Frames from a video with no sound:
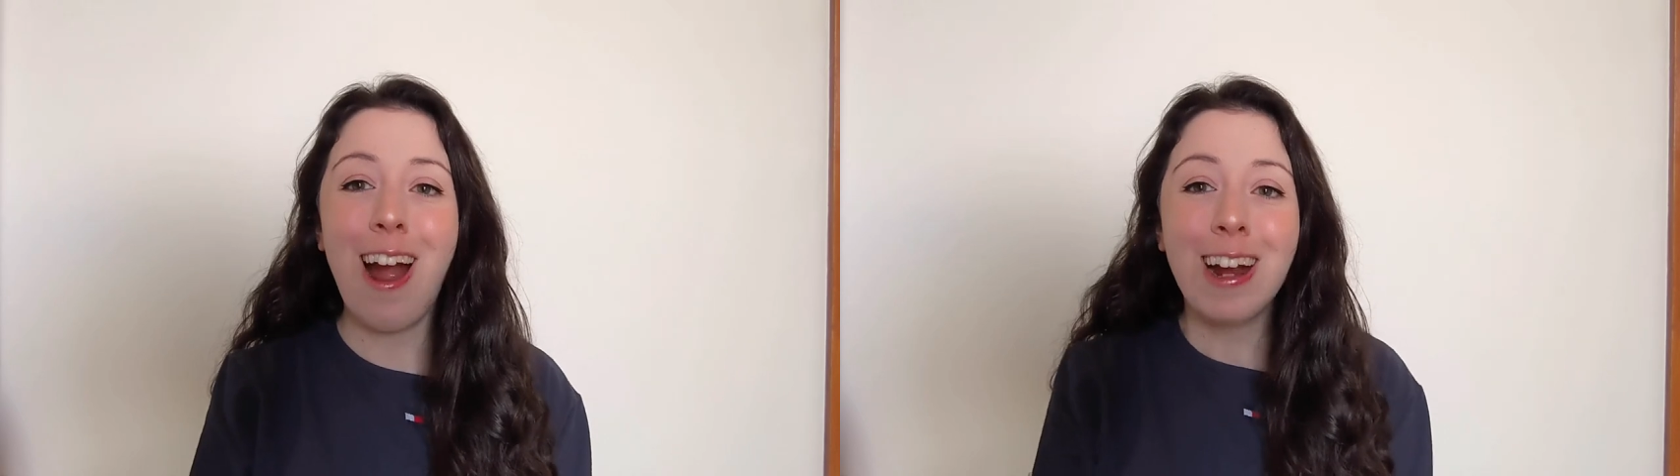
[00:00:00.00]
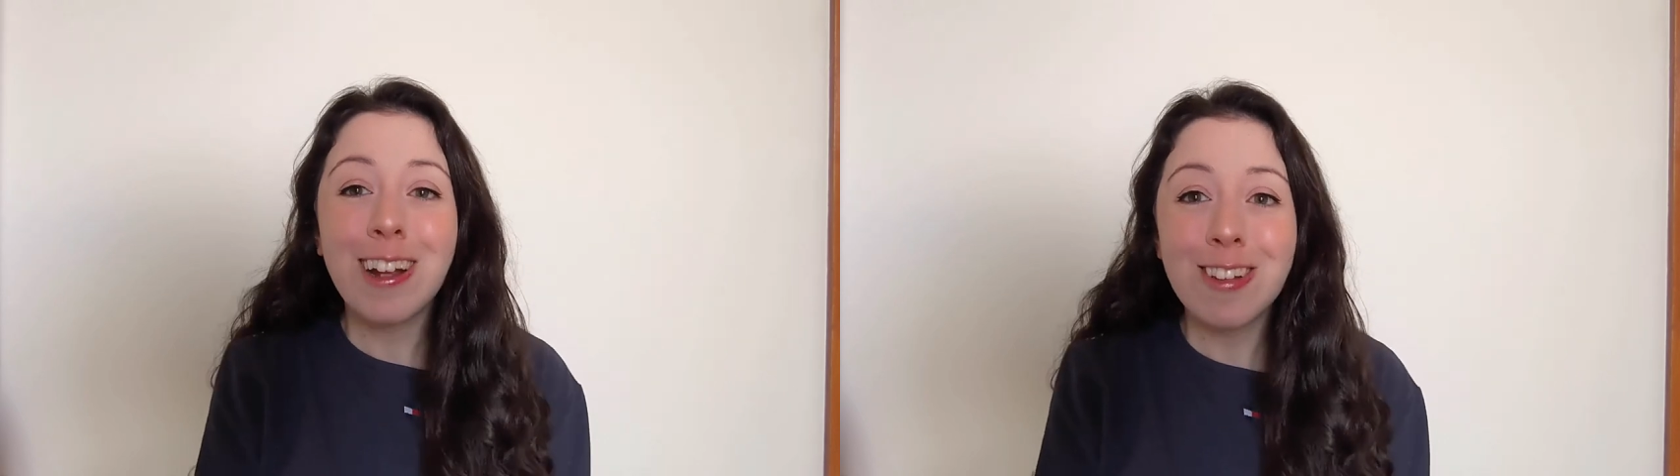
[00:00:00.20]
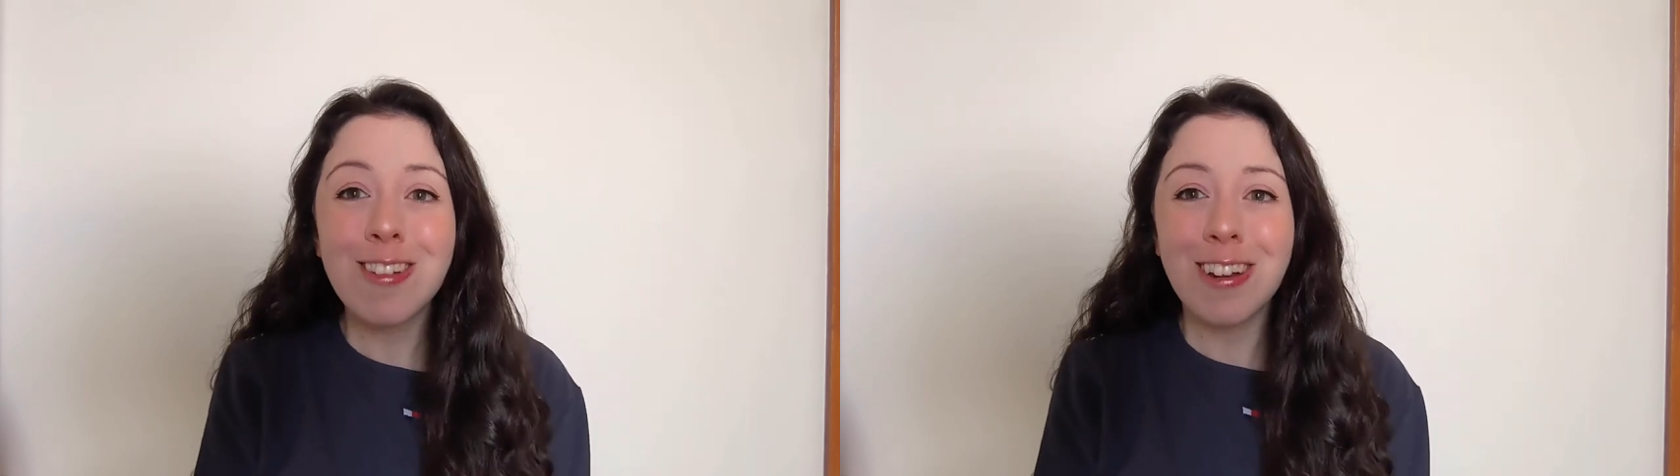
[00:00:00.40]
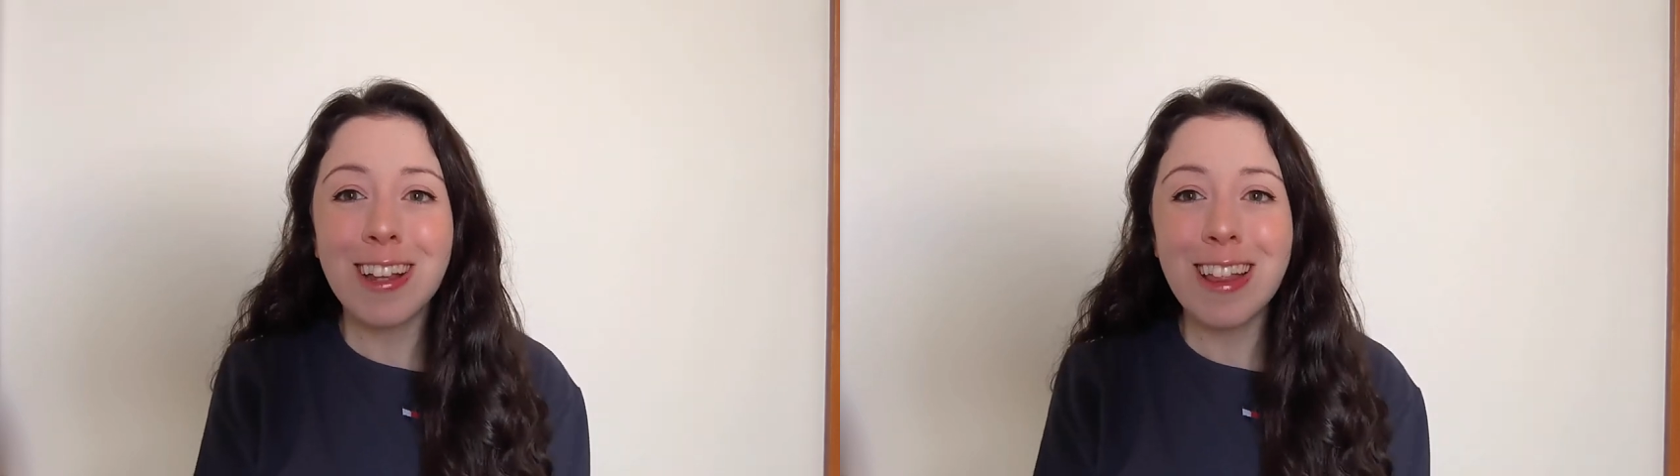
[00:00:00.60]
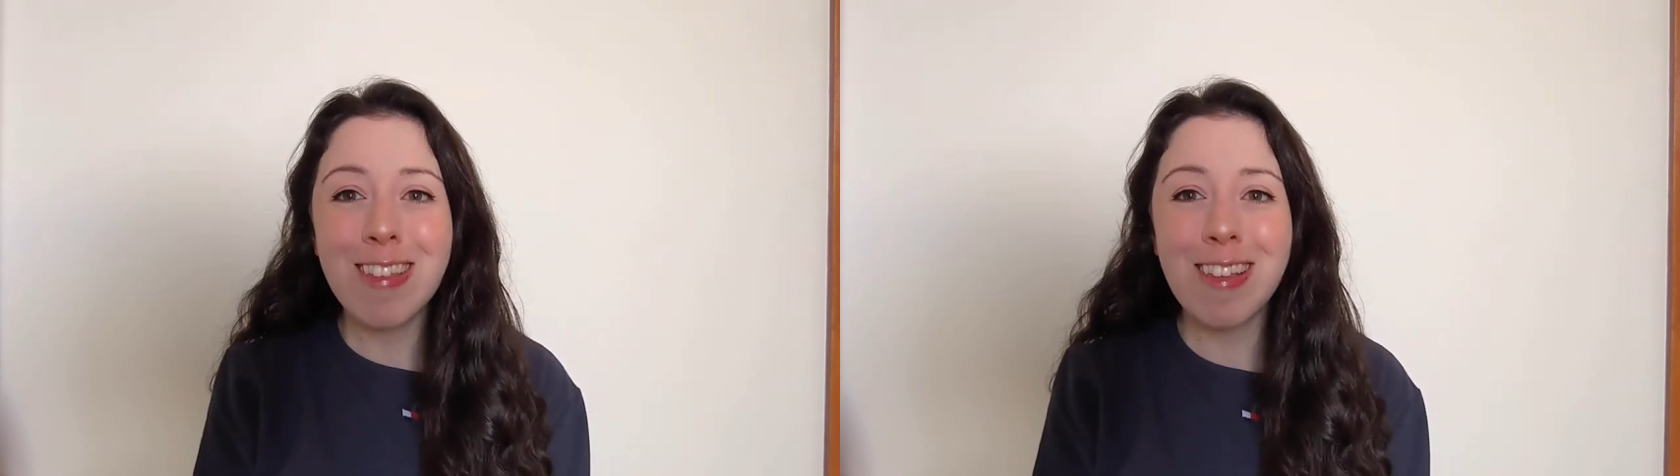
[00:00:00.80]
I can
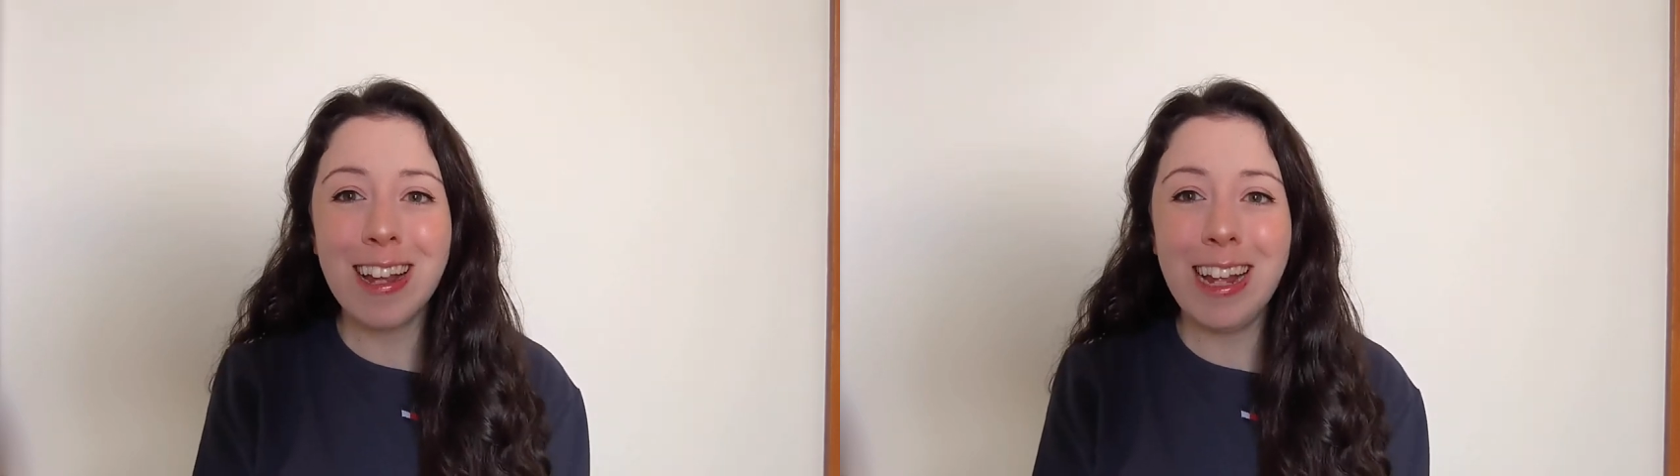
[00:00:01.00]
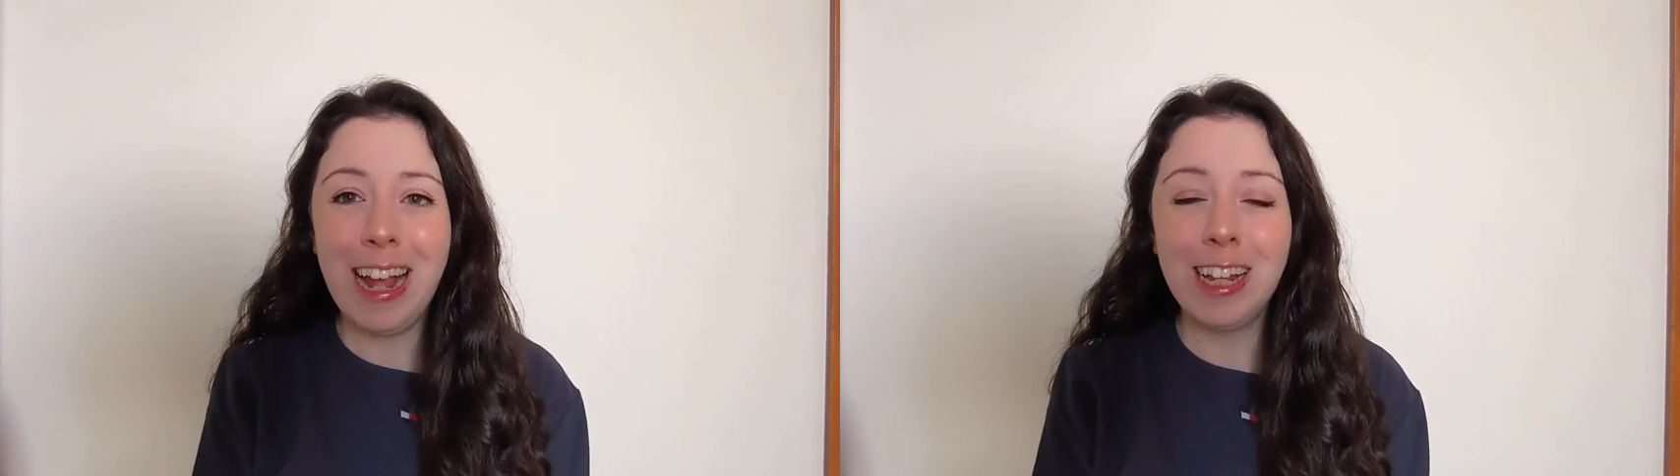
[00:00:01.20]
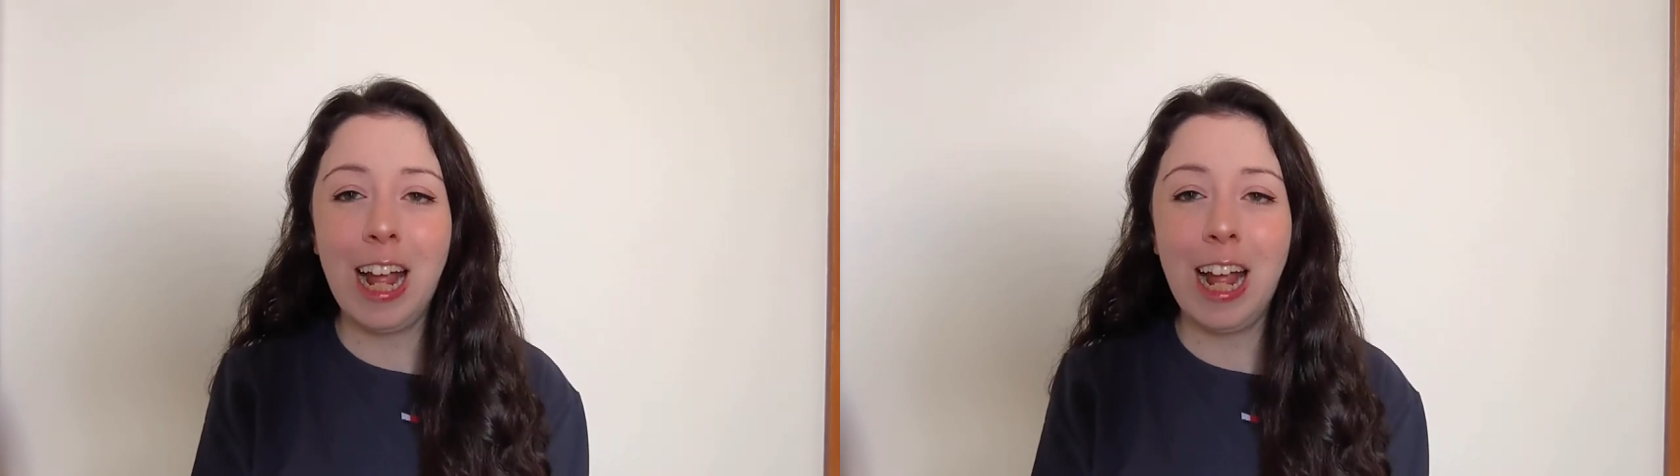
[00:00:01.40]
do this again.